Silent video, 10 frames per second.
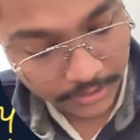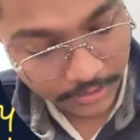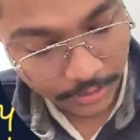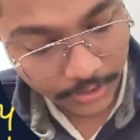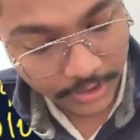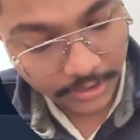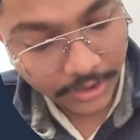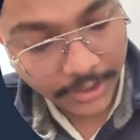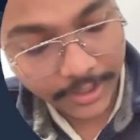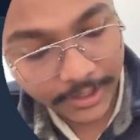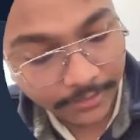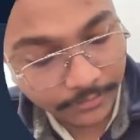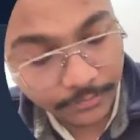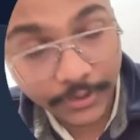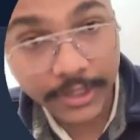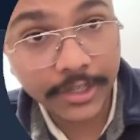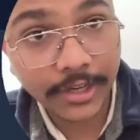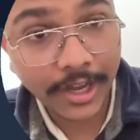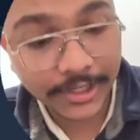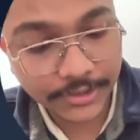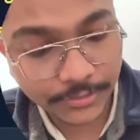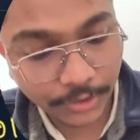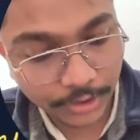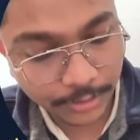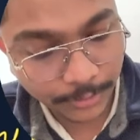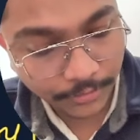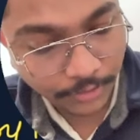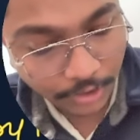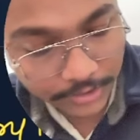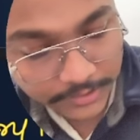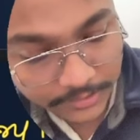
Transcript: Okay, I have very large volume of logs,